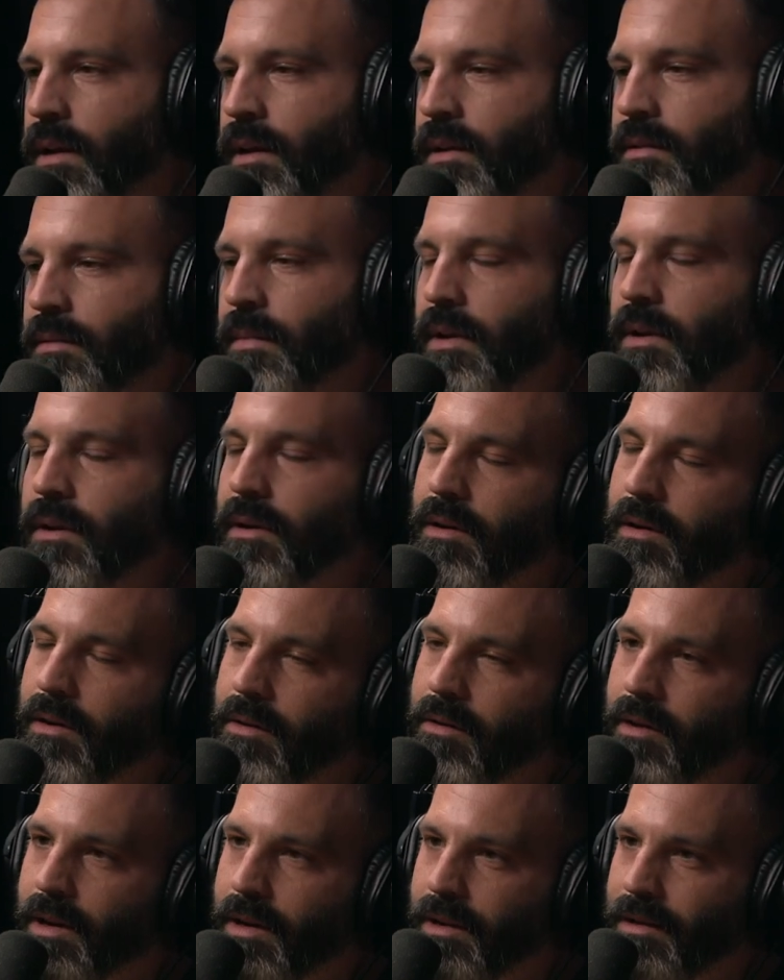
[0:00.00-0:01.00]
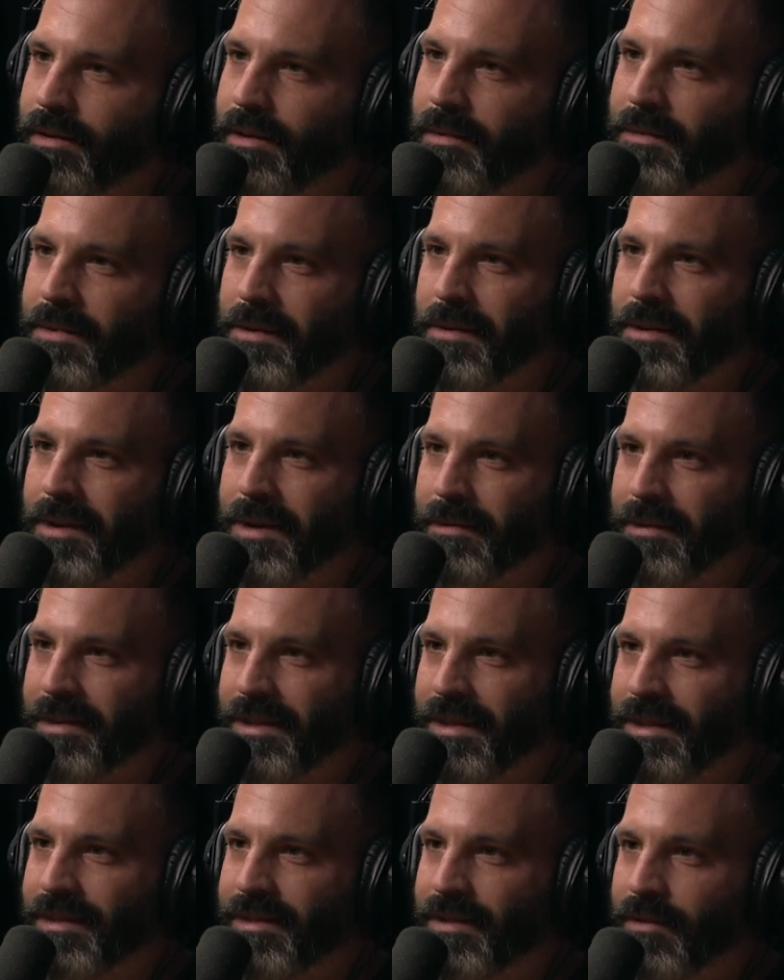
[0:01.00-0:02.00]
So I'm like, oh great, something's going on with
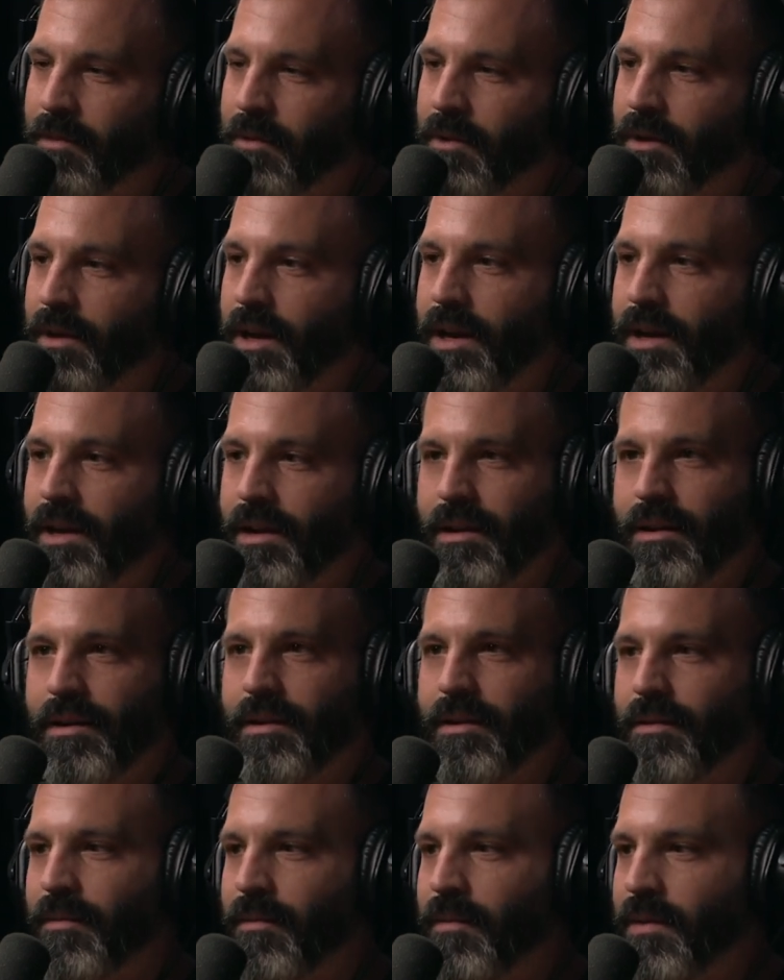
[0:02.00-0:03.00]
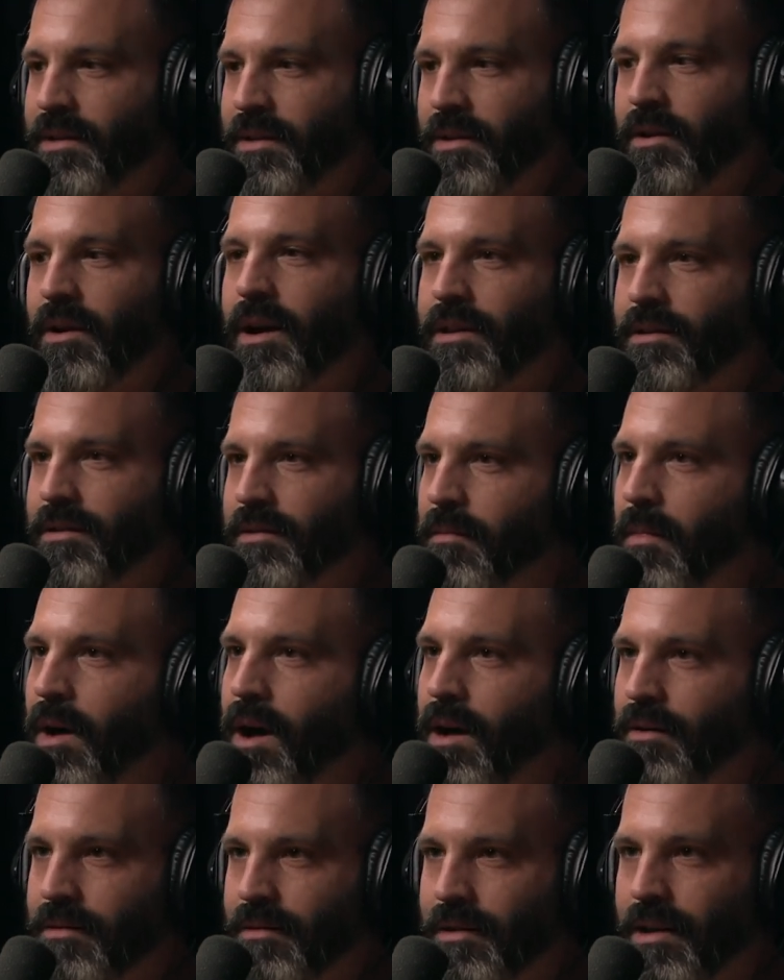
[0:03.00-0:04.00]
this. And we're like, we still got some
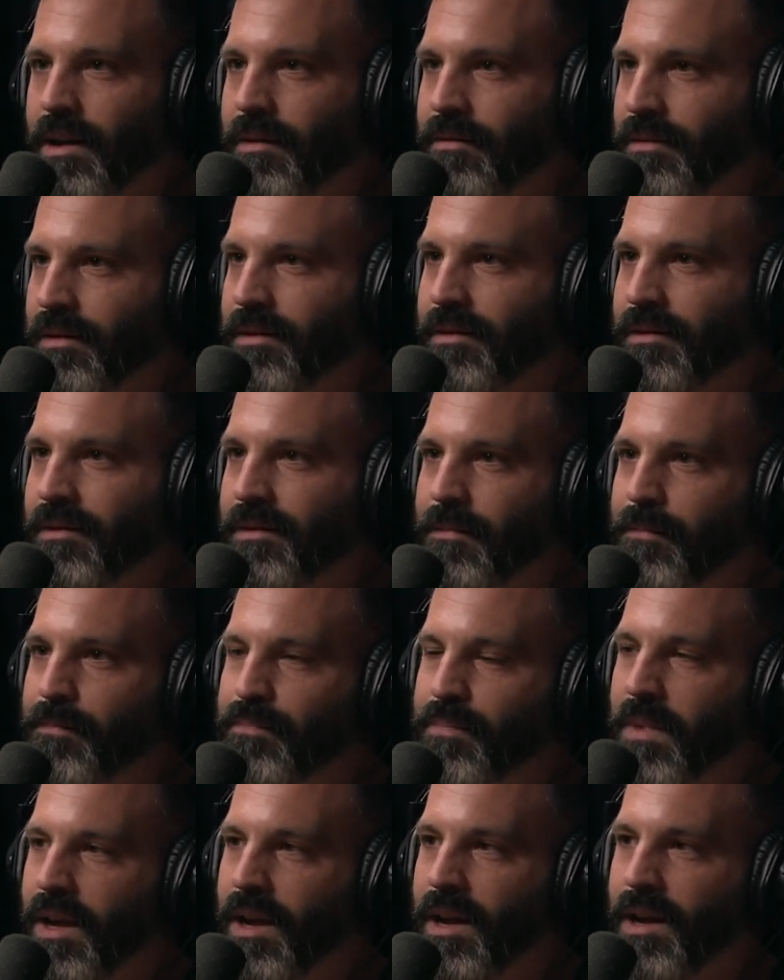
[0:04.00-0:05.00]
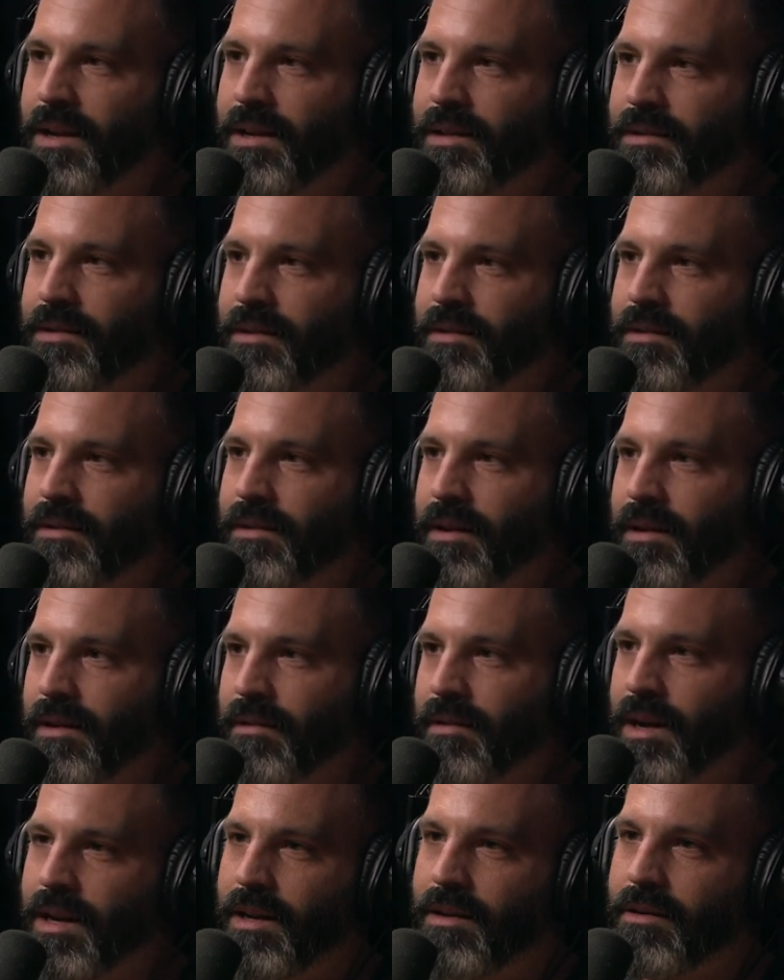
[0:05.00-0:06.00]
miles left, mm-hmm. and it's
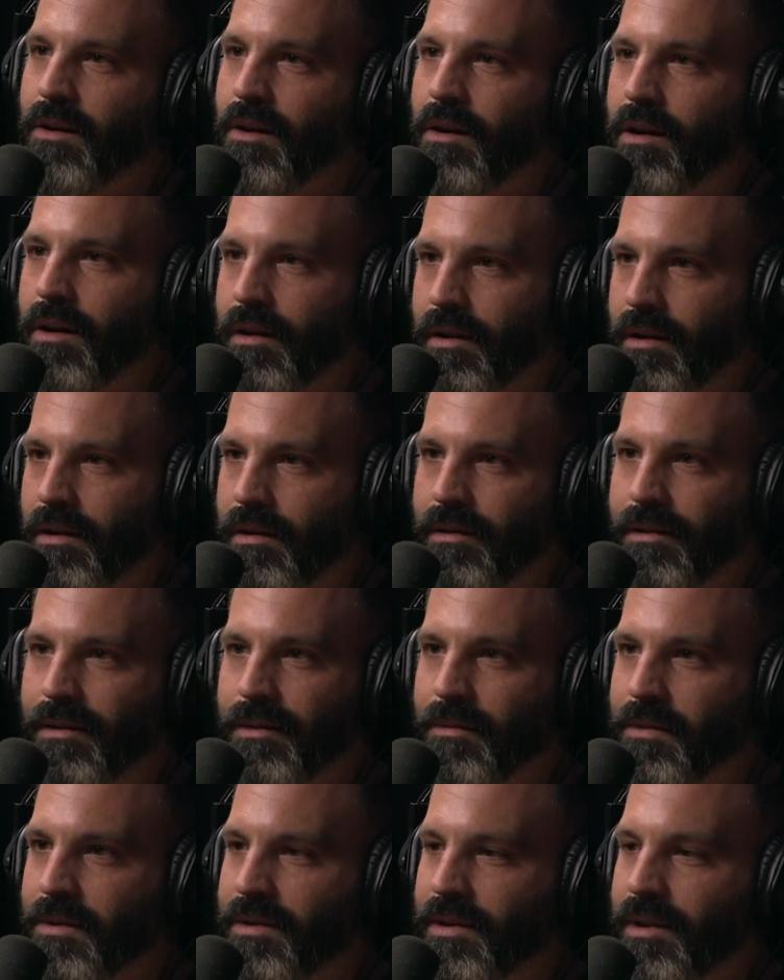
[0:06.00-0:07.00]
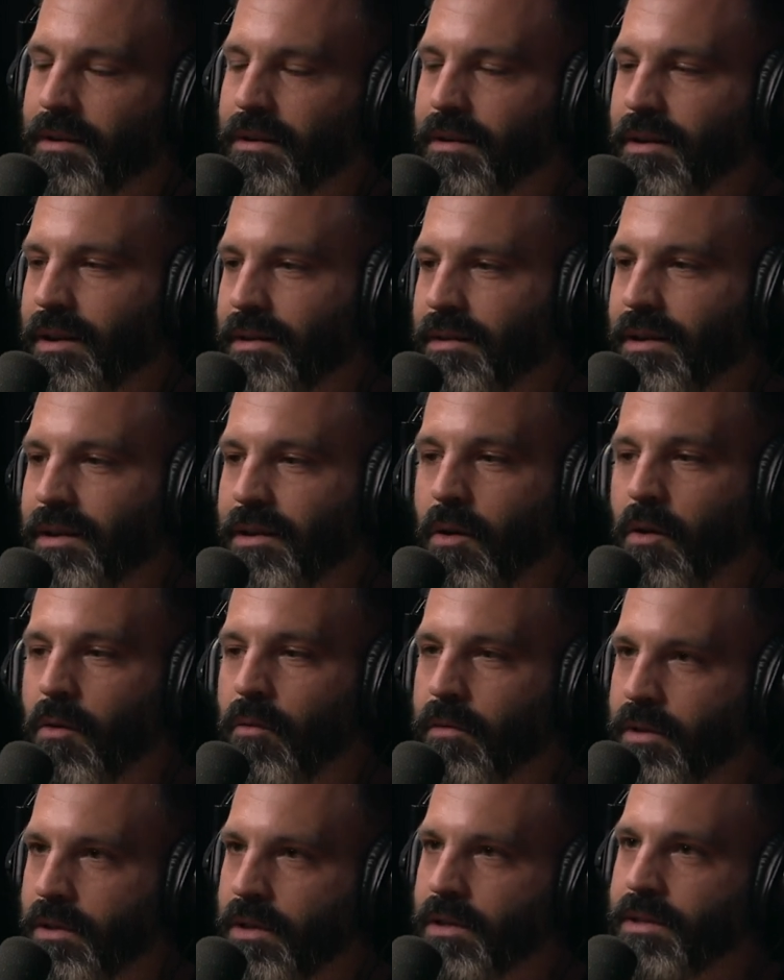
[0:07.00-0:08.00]
getting dark, and we're just like, all right,
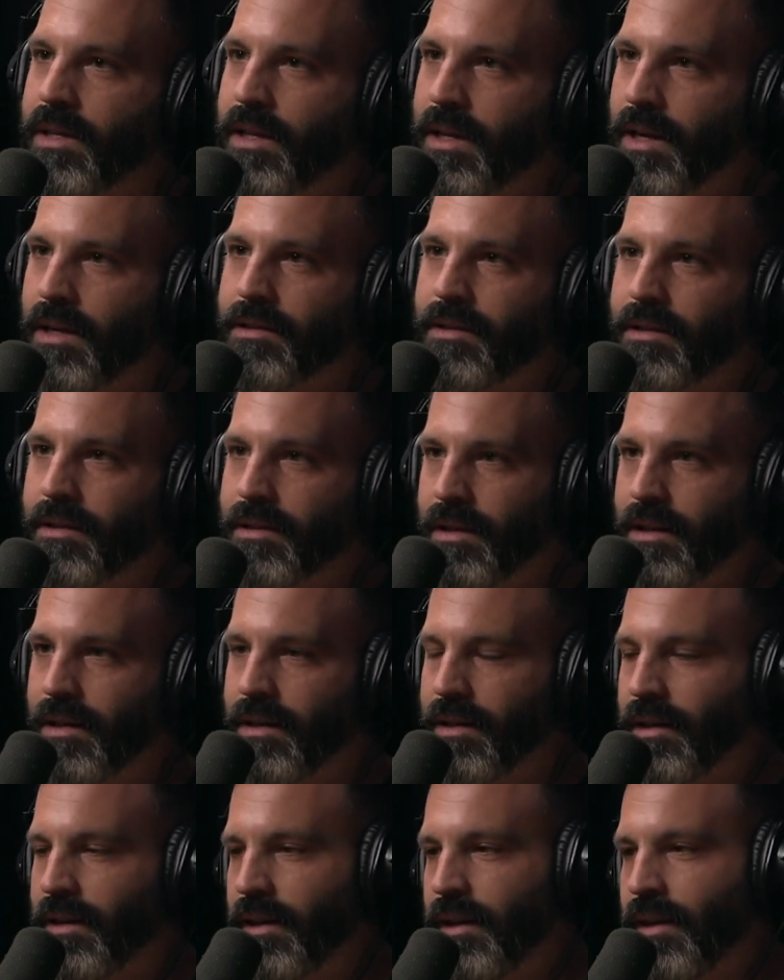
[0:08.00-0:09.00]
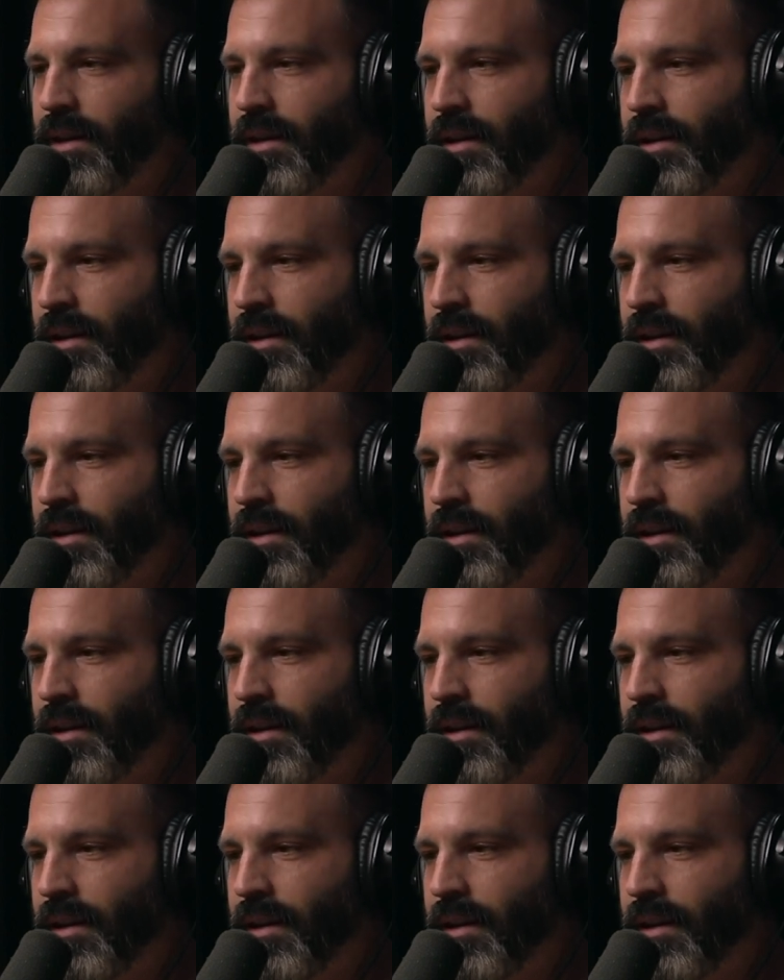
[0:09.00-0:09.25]
hopefully this thing gets us there. Yeah.